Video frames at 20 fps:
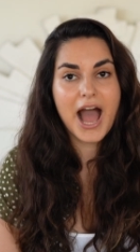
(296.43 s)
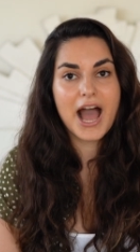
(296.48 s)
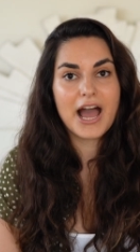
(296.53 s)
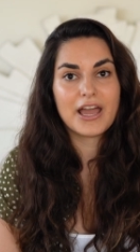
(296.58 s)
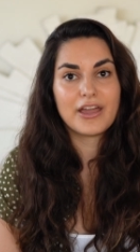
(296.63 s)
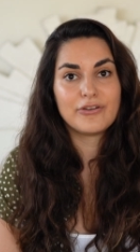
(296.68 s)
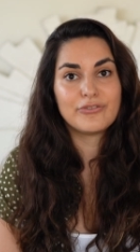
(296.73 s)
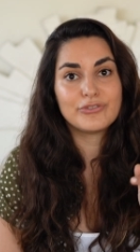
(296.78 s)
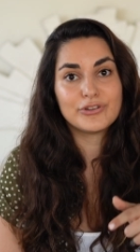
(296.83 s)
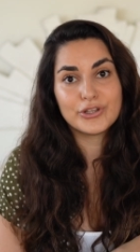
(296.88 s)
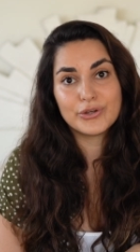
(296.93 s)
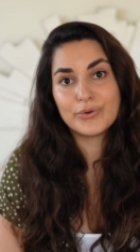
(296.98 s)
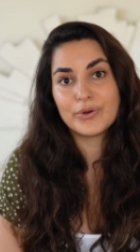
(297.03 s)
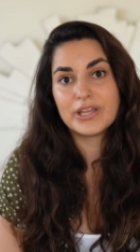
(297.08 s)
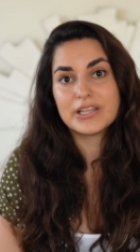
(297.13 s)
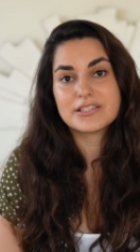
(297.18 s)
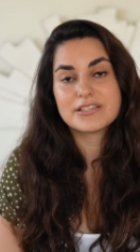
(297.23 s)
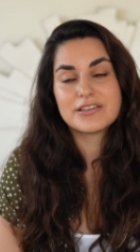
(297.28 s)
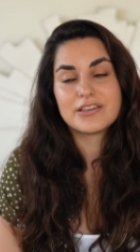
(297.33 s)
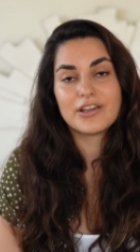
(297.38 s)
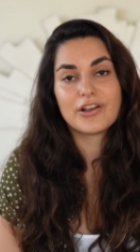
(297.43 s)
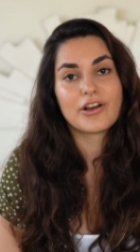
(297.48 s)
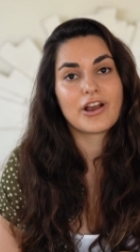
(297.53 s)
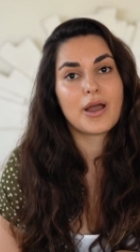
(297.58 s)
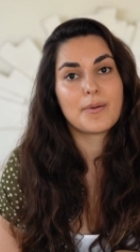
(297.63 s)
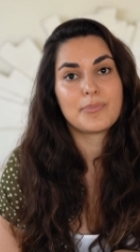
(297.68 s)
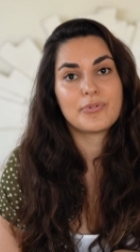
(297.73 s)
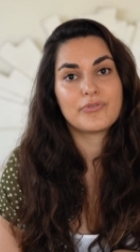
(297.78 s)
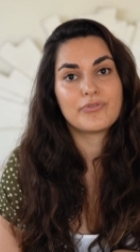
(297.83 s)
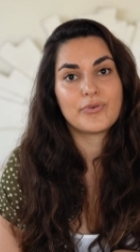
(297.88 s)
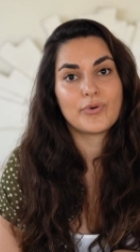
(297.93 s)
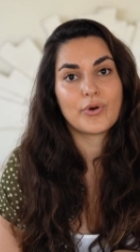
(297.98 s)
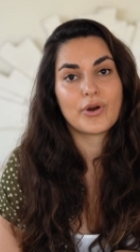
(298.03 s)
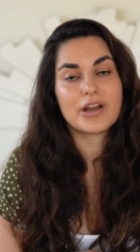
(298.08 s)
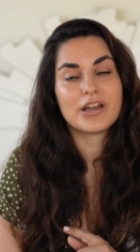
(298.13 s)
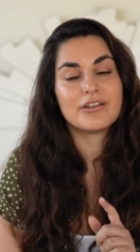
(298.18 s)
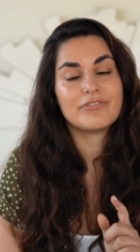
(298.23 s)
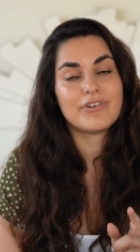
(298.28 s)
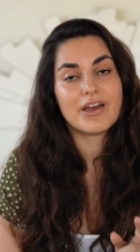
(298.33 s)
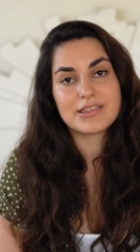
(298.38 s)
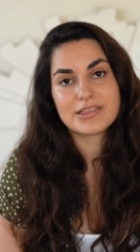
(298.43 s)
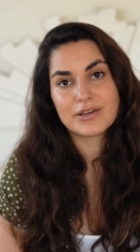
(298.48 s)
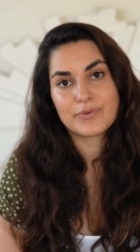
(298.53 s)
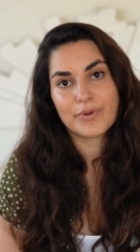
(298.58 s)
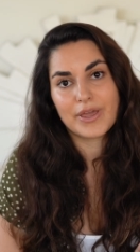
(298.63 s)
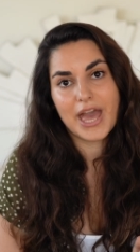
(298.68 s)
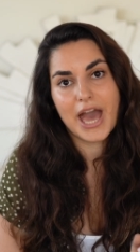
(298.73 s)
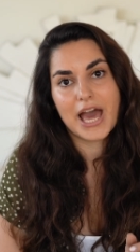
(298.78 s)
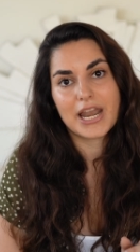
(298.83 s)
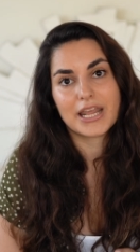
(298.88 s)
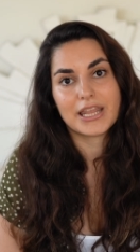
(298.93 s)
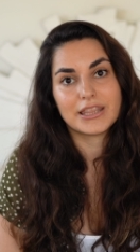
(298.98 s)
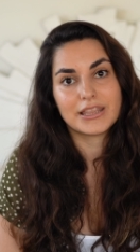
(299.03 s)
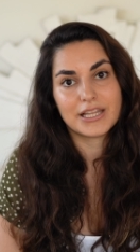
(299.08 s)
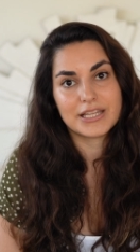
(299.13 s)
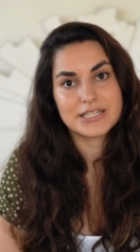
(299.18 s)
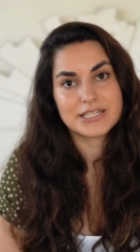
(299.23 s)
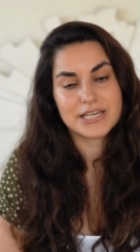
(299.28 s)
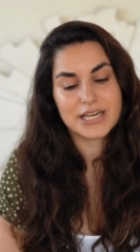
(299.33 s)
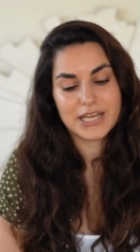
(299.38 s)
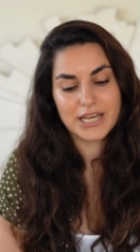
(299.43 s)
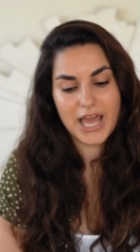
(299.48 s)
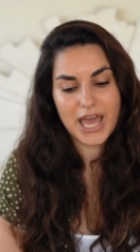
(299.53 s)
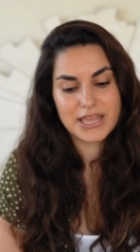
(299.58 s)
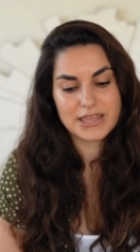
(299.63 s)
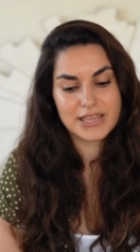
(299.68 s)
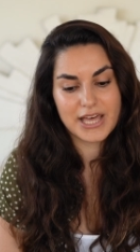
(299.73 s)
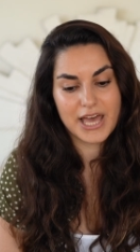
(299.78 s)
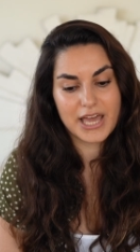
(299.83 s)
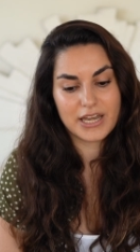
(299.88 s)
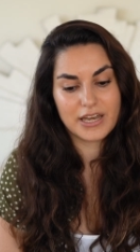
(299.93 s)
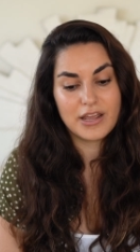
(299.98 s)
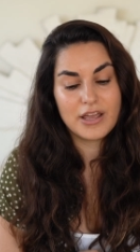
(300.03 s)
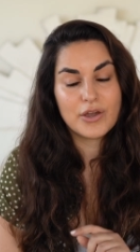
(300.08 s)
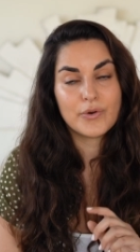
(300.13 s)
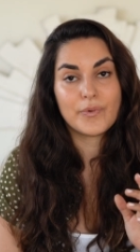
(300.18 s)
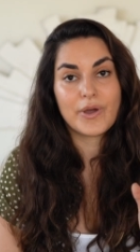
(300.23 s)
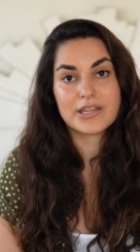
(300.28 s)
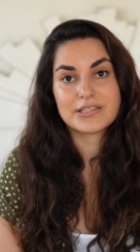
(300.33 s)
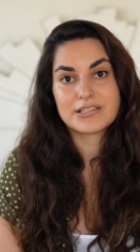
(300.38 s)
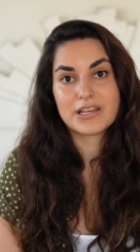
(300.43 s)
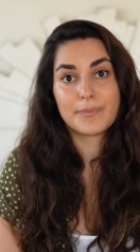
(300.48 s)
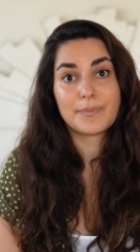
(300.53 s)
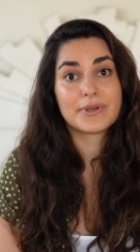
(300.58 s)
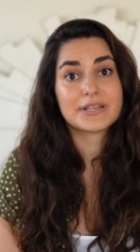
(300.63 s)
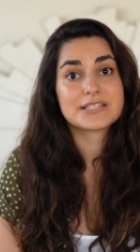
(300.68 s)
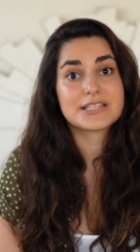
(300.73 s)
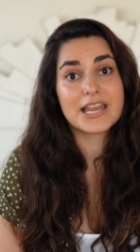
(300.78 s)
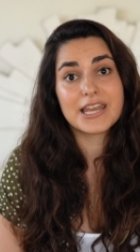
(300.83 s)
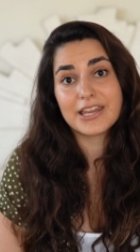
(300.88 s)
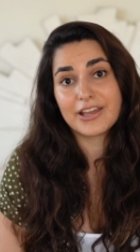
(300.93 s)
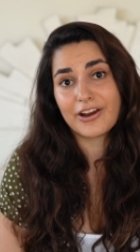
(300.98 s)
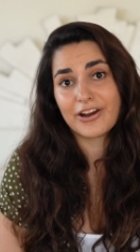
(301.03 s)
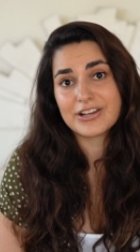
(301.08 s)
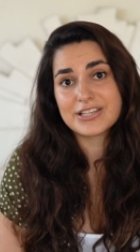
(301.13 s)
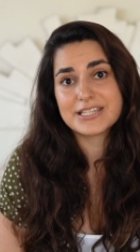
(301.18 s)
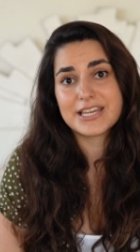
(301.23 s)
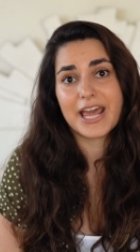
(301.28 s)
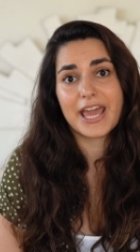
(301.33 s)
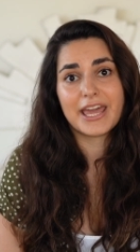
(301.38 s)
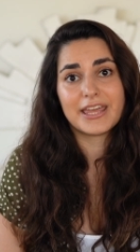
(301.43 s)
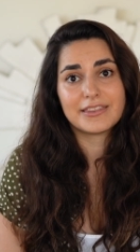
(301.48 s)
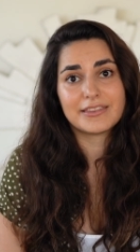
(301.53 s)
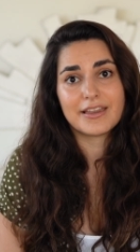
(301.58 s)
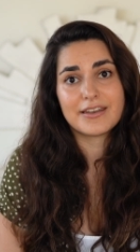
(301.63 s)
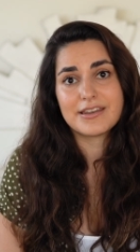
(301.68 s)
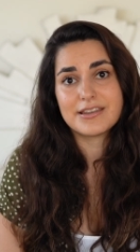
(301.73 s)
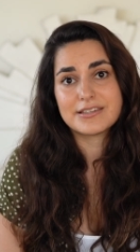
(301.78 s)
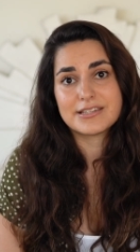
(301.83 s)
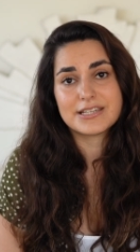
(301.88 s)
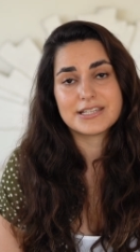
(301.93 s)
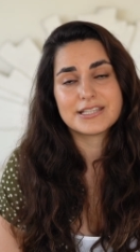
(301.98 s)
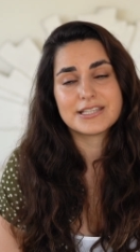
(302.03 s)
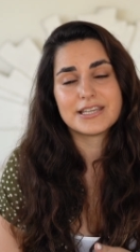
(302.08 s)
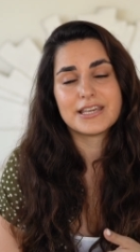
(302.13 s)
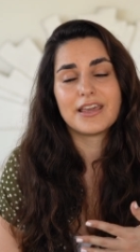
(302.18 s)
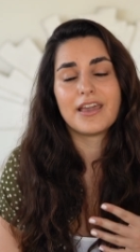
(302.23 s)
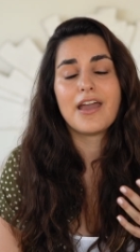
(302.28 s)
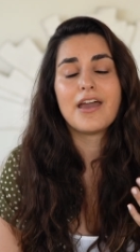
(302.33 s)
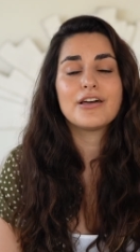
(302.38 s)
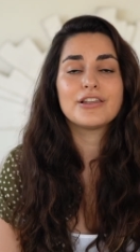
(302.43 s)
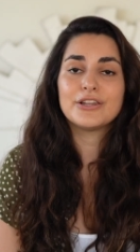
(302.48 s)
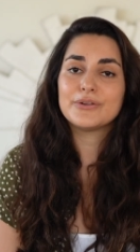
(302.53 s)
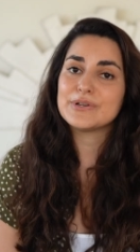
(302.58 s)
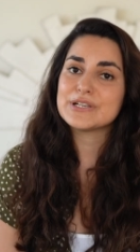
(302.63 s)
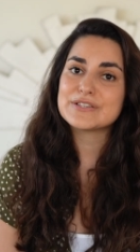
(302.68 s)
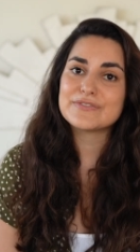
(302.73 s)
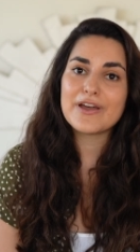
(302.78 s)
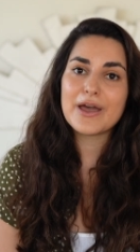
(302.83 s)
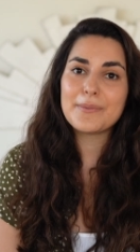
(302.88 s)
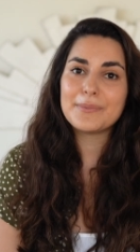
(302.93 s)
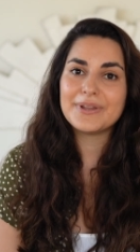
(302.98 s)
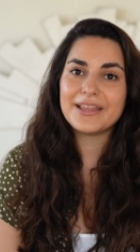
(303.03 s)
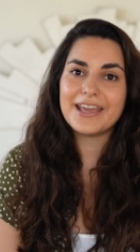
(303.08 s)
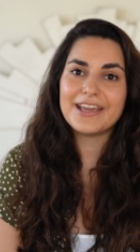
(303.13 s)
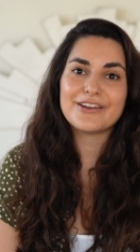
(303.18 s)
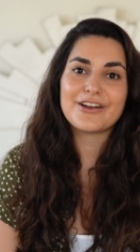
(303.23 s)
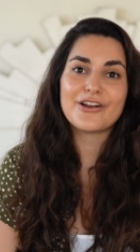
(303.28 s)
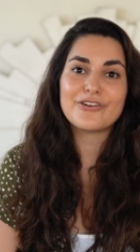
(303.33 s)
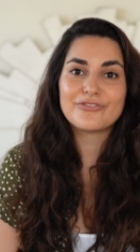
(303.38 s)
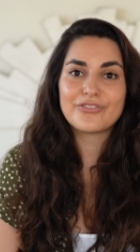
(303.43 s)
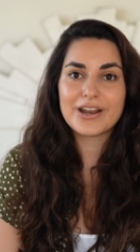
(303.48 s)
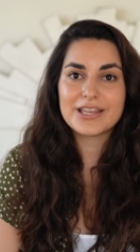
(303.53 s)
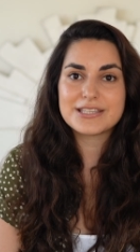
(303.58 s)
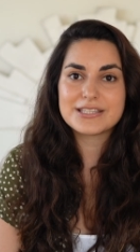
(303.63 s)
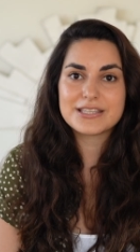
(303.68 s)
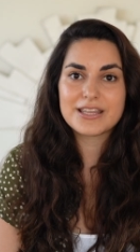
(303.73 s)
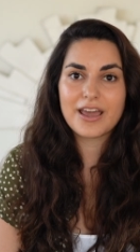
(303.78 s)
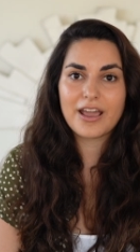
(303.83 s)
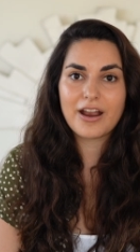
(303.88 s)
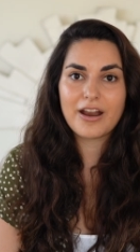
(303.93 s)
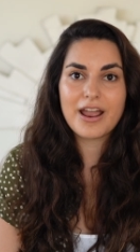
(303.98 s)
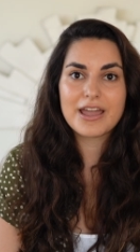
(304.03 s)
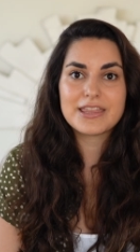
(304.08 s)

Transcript: I flew into Europe for an event that we had in London and then we ended up extending our stay in London to see Louis' family and our friends there